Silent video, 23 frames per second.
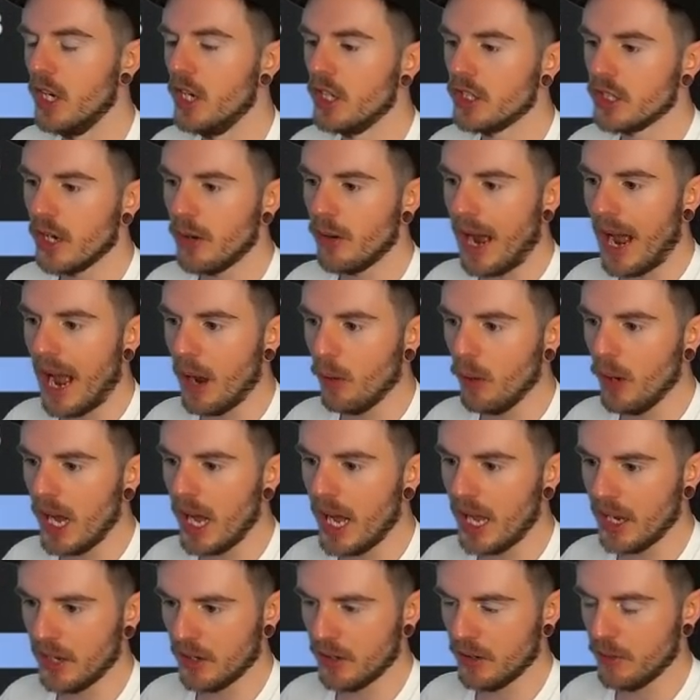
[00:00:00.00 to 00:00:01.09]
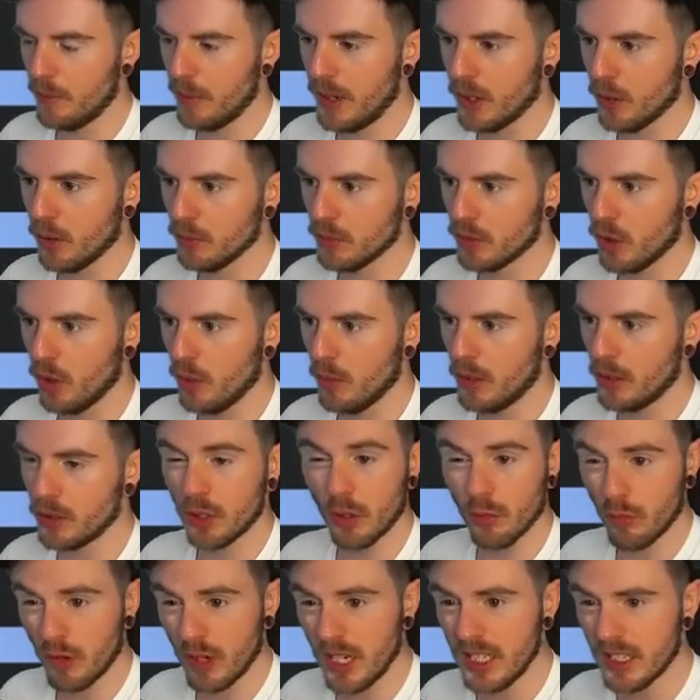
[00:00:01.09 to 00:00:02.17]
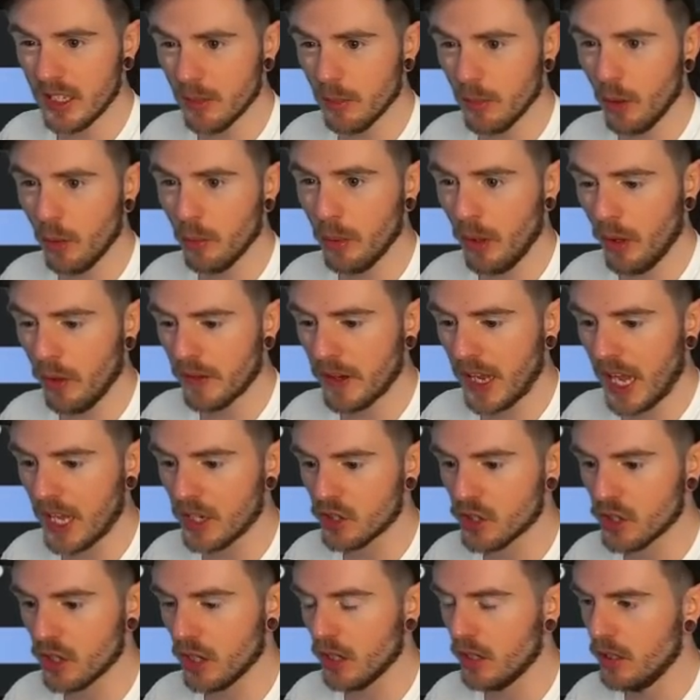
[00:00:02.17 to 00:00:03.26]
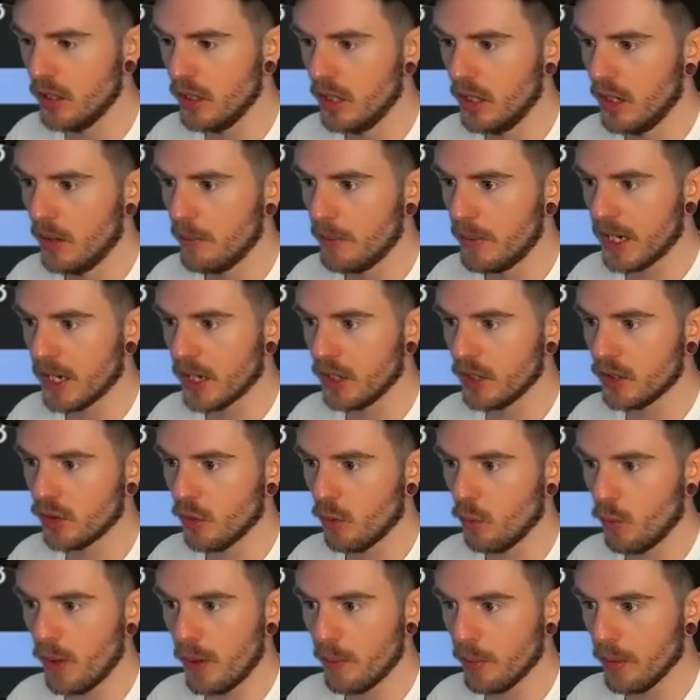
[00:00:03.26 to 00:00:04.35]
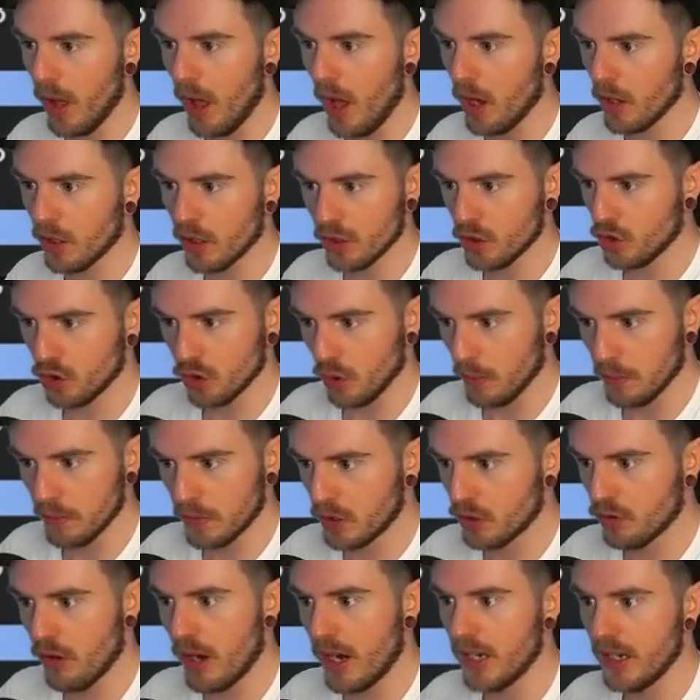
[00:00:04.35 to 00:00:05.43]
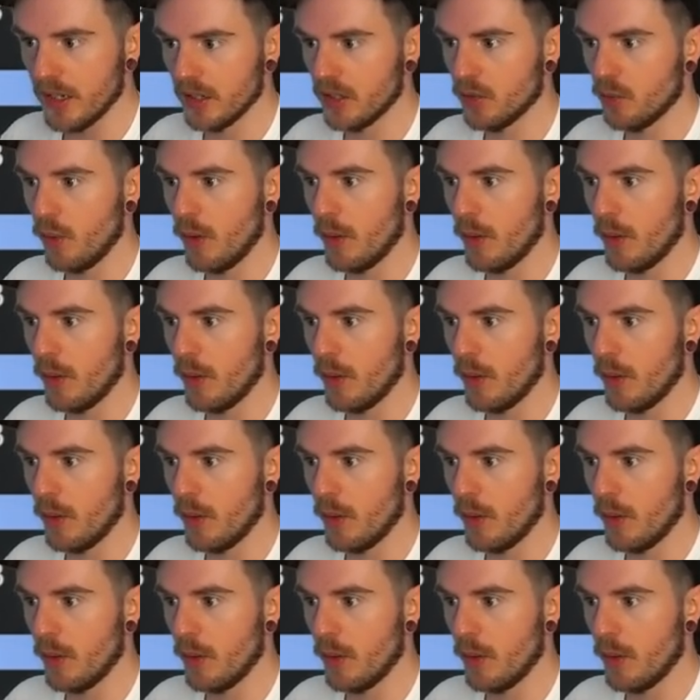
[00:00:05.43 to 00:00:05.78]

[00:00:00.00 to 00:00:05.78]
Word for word: So our hand becomes almost a reasonable bluff catcher because we block some straights.